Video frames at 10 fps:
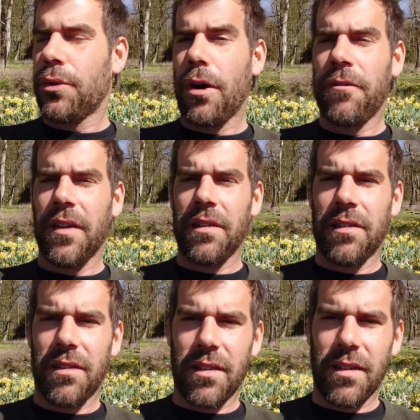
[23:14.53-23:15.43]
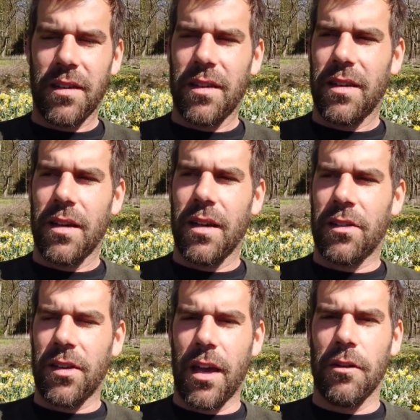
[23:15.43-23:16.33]
prophets
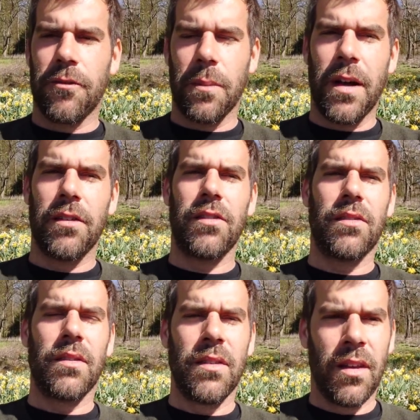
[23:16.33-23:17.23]
aside from us